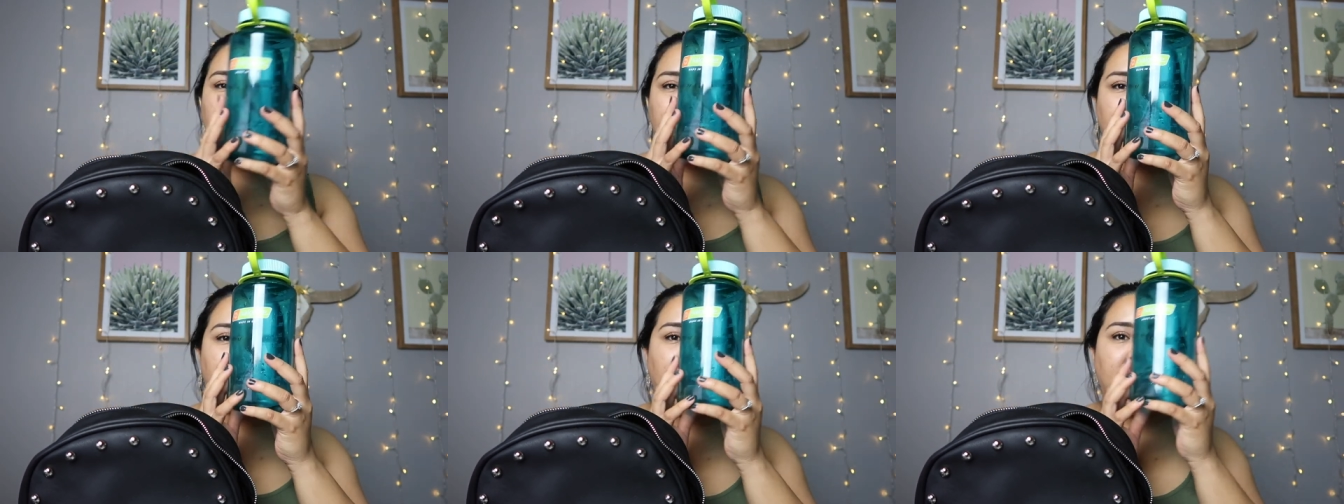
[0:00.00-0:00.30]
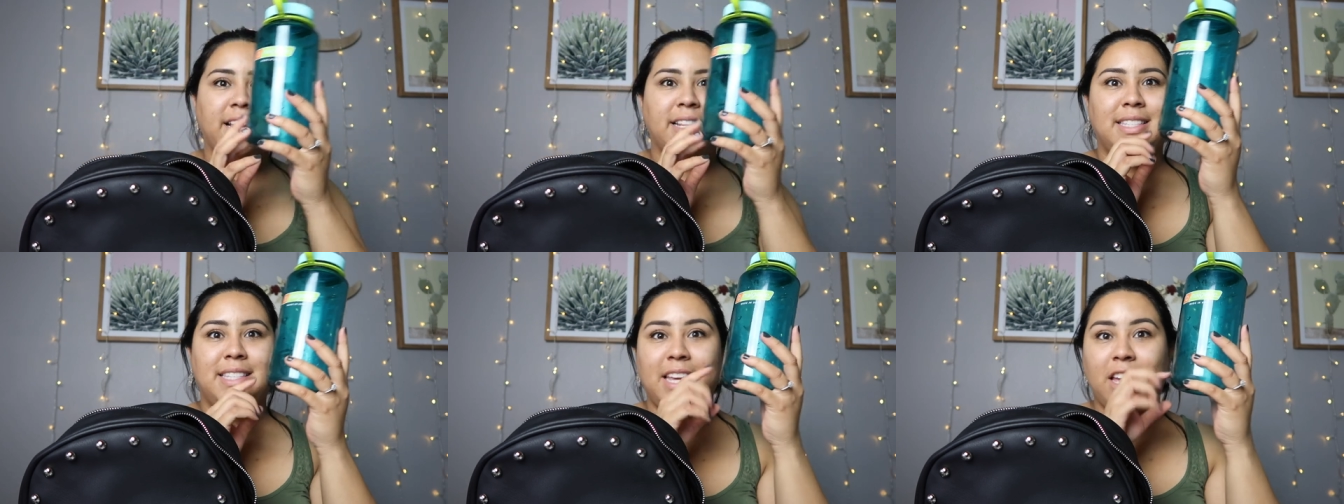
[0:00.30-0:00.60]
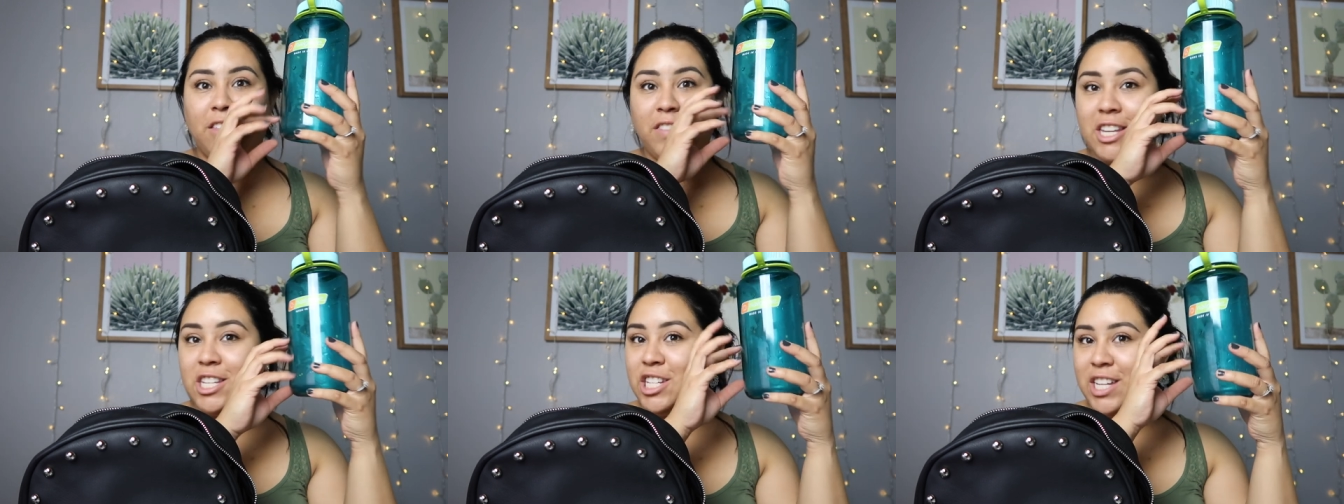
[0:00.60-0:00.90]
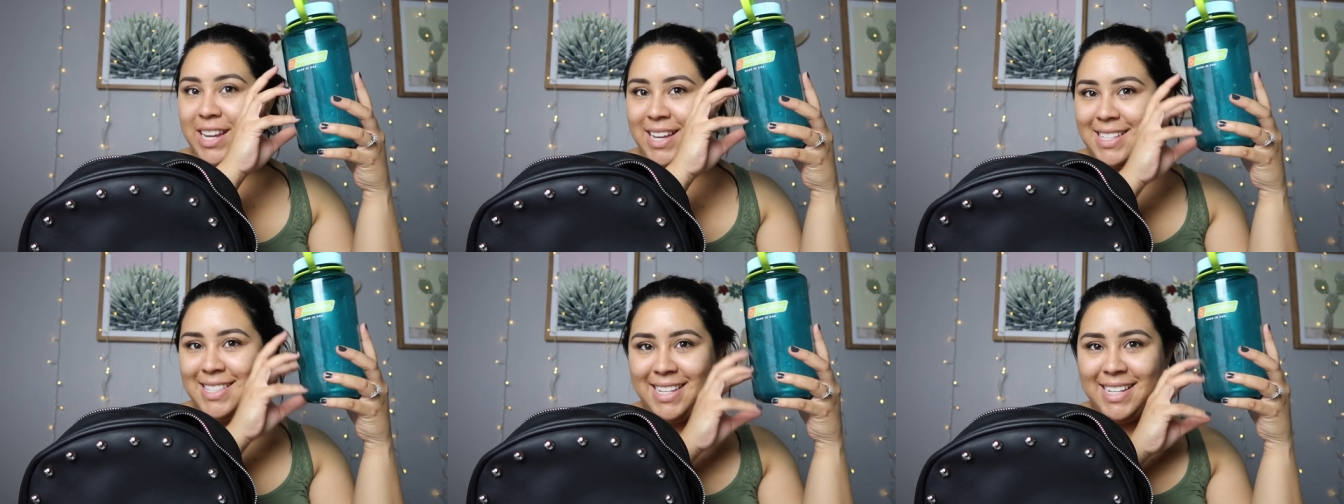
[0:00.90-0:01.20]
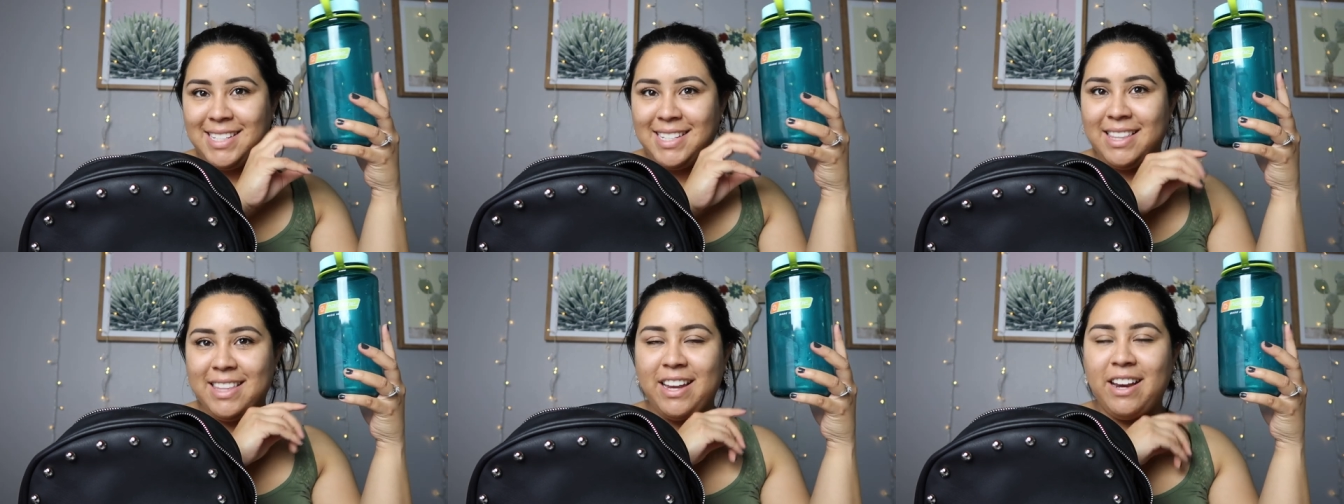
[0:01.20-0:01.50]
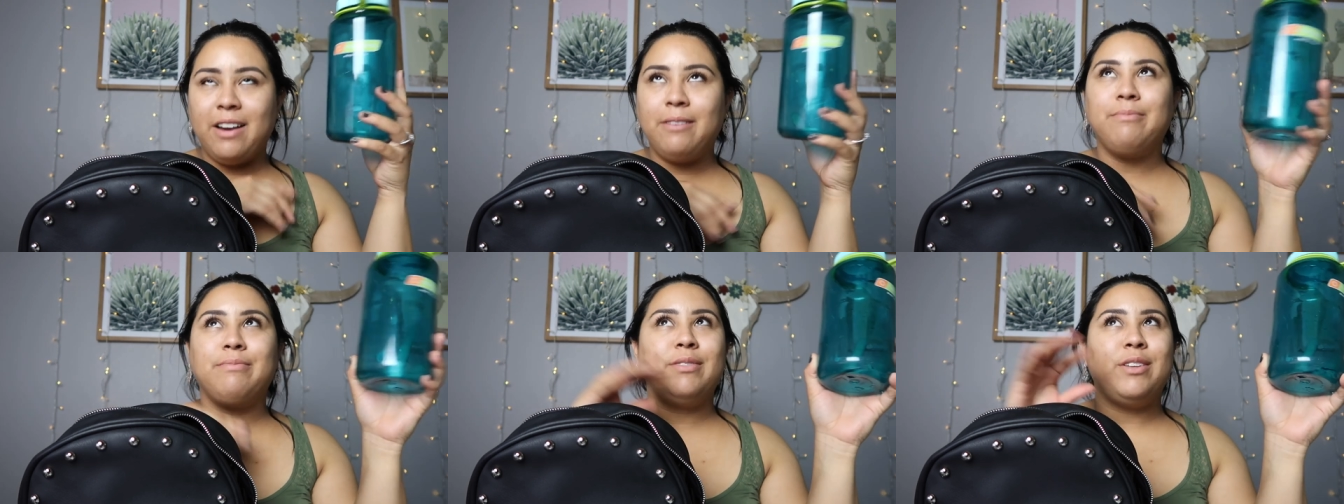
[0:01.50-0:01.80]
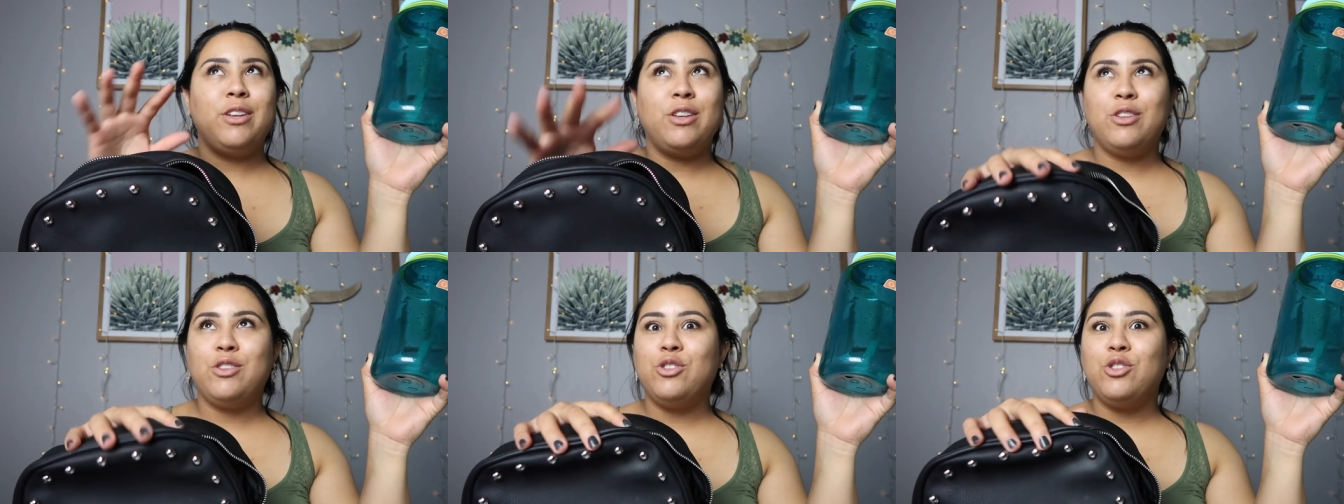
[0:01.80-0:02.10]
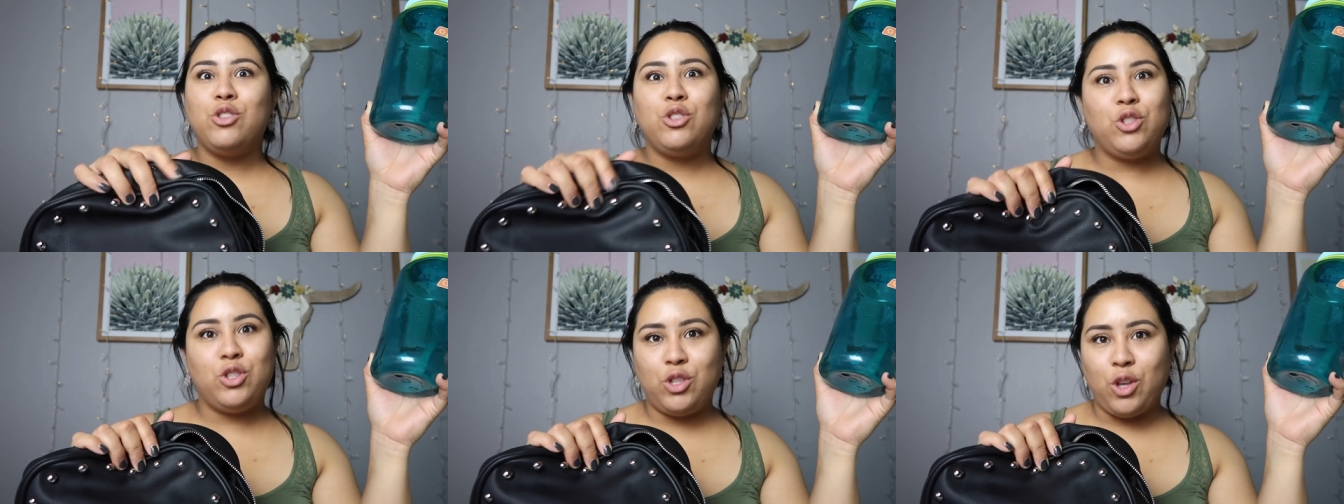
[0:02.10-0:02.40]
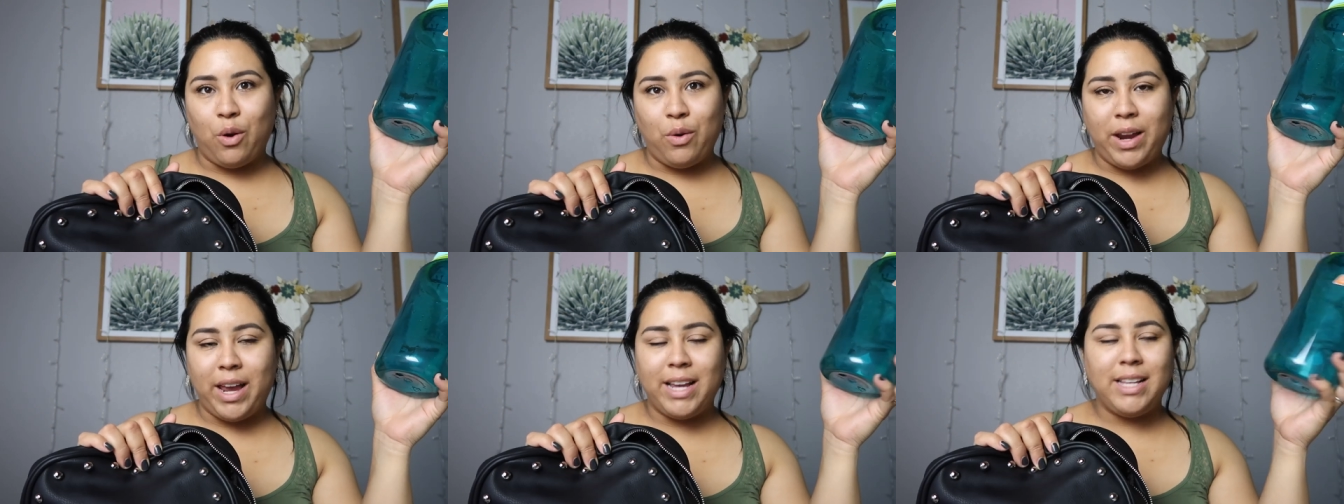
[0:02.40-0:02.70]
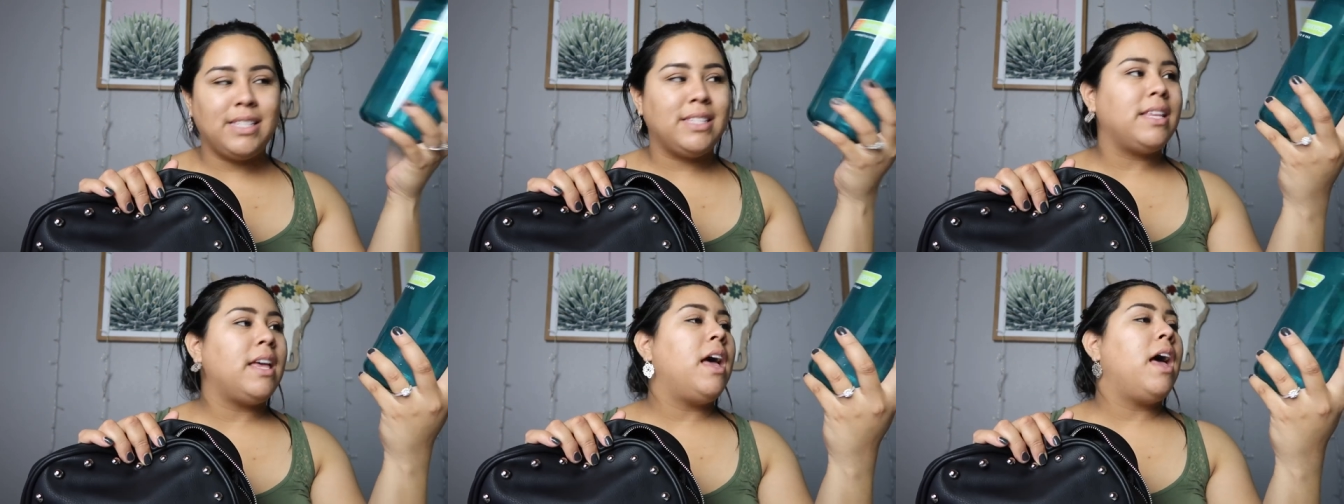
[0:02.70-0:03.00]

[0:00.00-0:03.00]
and then I could see all the chia seeds in there. So nice.